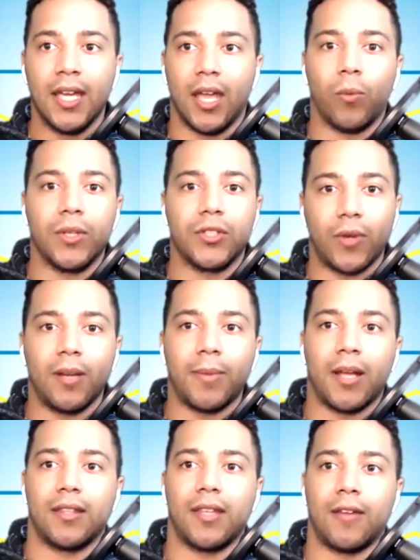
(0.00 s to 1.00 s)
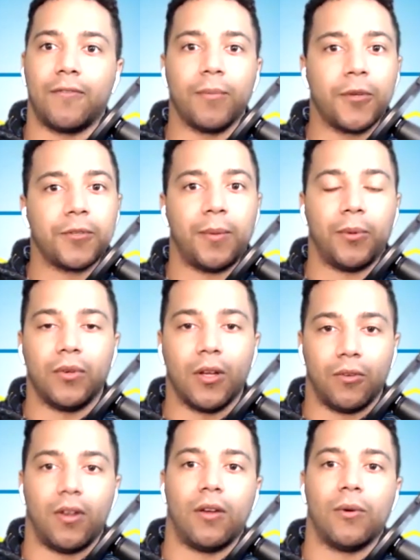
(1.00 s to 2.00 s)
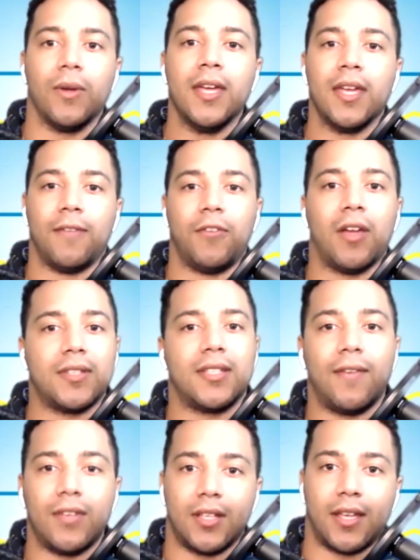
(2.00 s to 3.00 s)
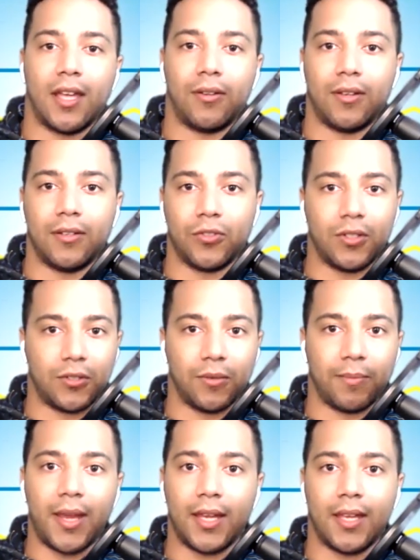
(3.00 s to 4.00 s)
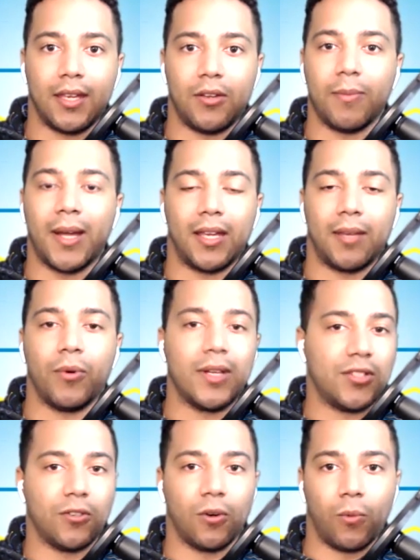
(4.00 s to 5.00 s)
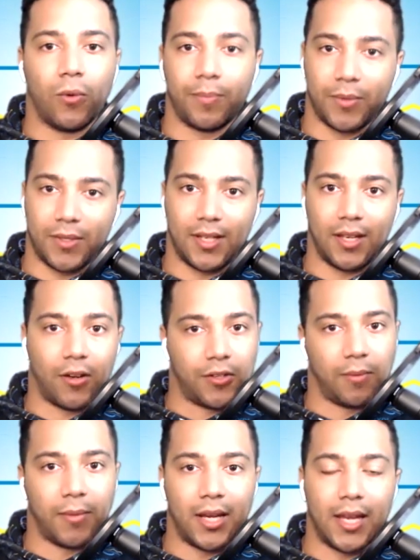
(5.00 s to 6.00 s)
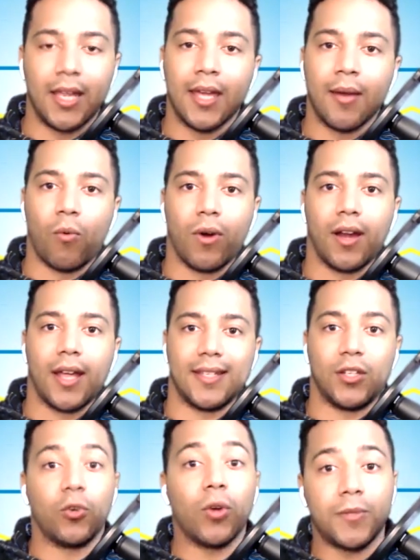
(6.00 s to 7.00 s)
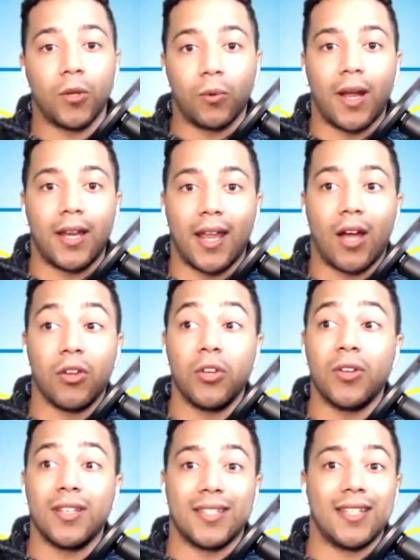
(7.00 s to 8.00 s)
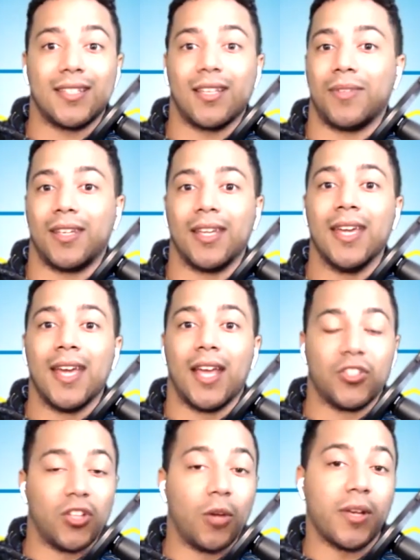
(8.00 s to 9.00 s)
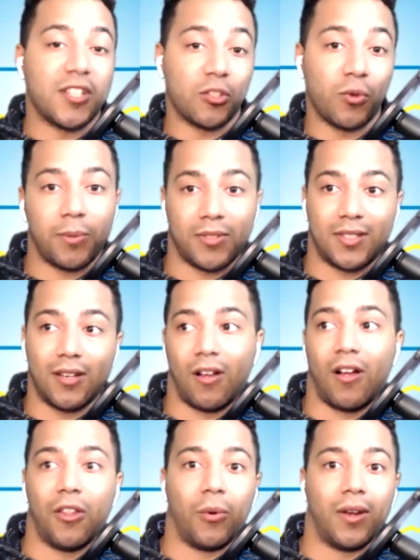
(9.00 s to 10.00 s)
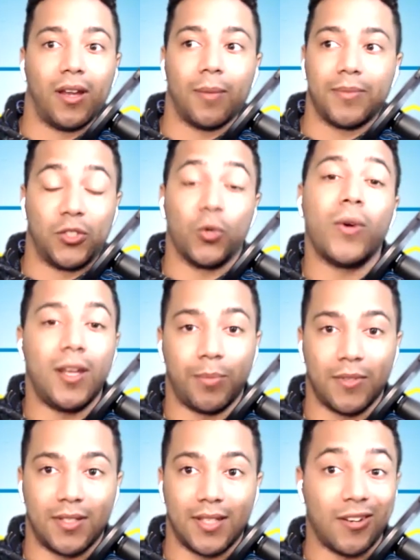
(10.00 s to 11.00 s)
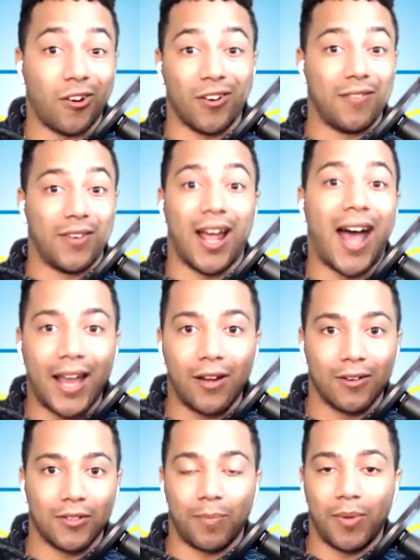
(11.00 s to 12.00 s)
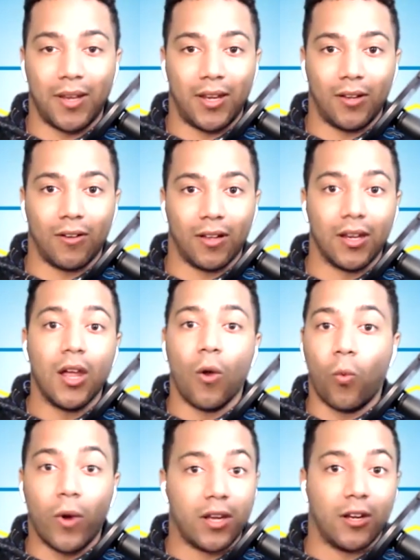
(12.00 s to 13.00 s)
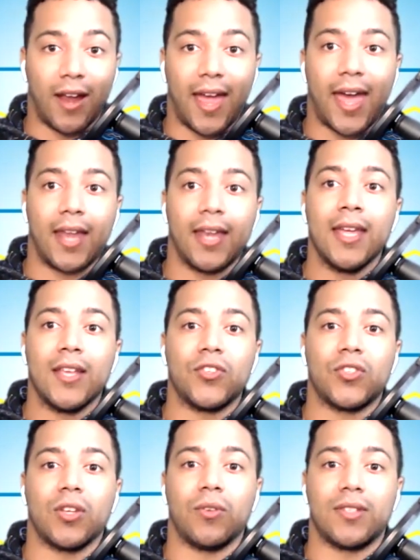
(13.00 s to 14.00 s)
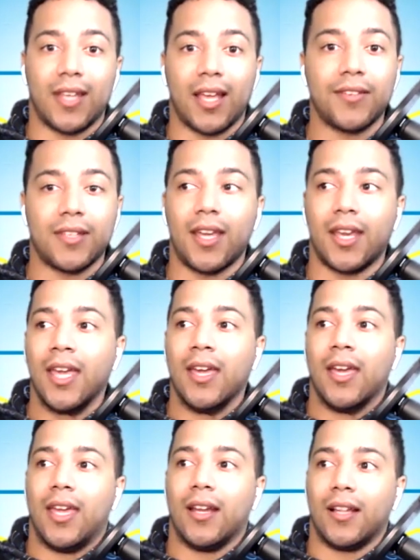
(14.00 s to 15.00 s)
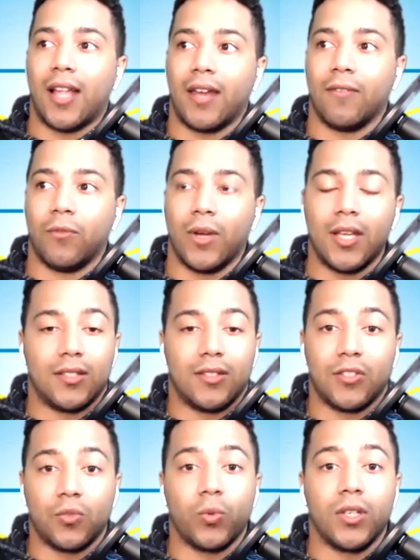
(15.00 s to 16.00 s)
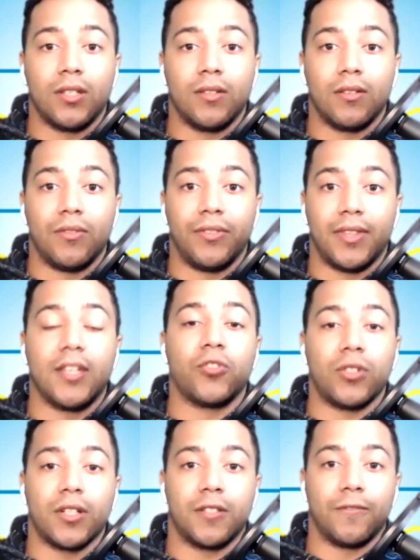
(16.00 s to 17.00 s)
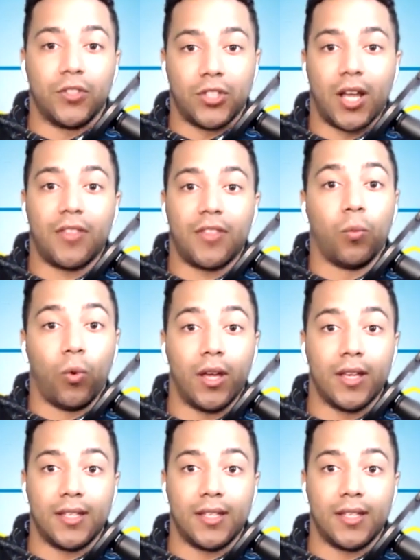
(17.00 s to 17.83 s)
And what's great about that for most people who don't know, if you have a savings account in traditional banking, you might get 0.01% on your money. Whereas in crypto right now, you can see something as low as 3% all the way up to 20% or even higher, depending on where you're at. And so it sounds like in a lot of ways, this is what the introduction for Jonathan was.